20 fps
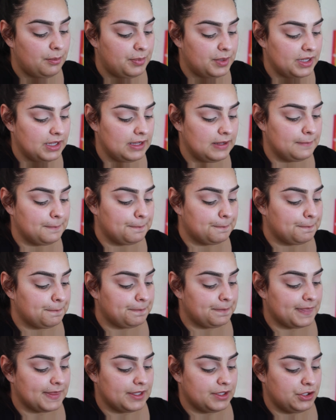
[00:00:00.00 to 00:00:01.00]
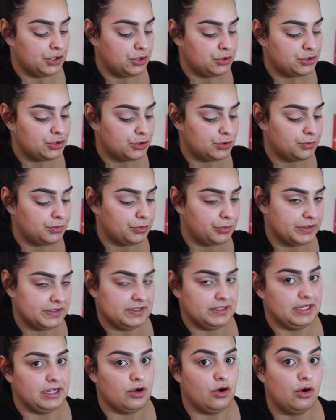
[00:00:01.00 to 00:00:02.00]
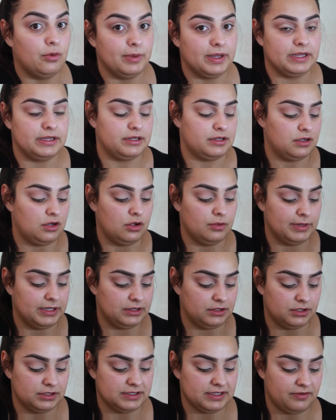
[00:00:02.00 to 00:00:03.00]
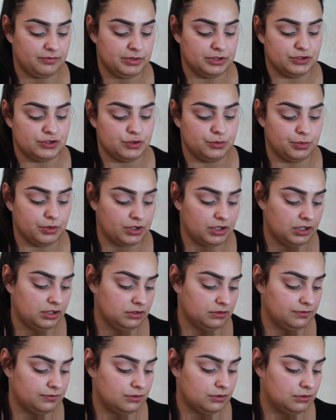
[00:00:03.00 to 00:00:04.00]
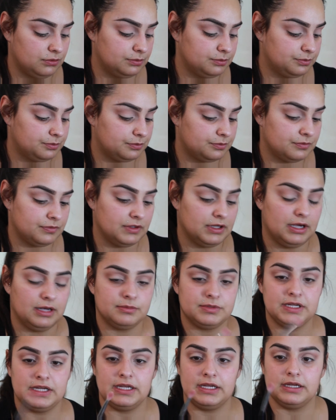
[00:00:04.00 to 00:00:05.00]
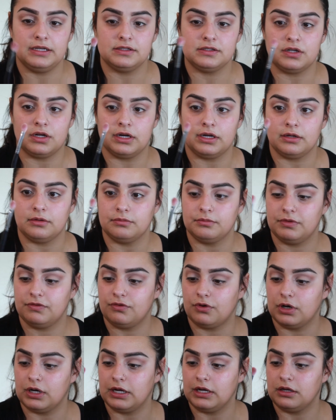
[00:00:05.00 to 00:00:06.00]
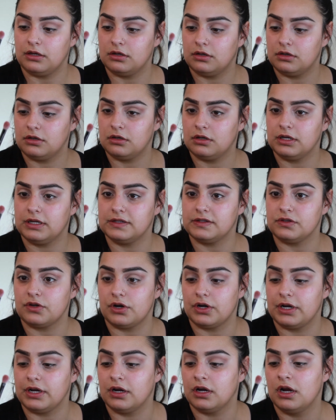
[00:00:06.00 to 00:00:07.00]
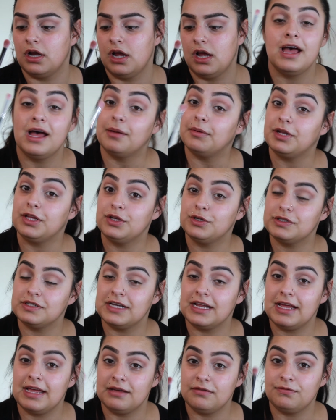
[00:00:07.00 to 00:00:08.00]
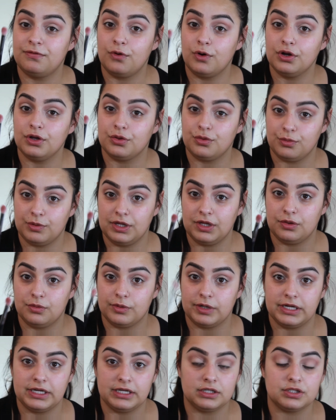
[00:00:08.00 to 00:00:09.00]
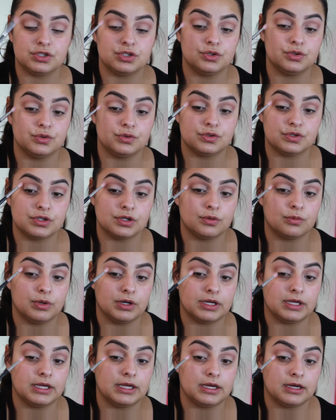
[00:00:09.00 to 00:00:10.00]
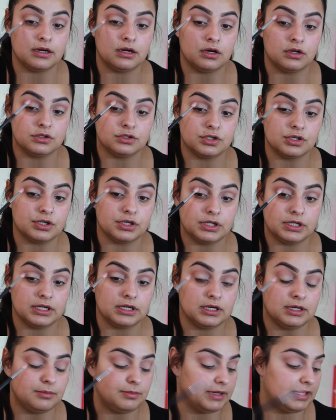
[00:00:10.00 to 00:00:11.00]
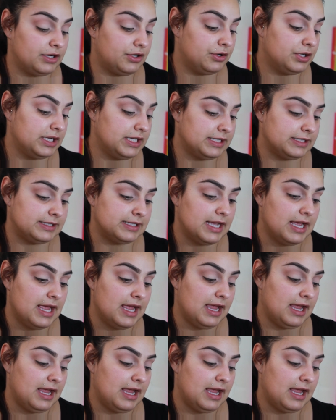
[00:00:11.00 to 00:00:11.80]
But YouTube, the reason like all my looks have been super colorful. I'm taking, sorry, before I get started here, I'm going to use an M433 to start working on darkening up my crease.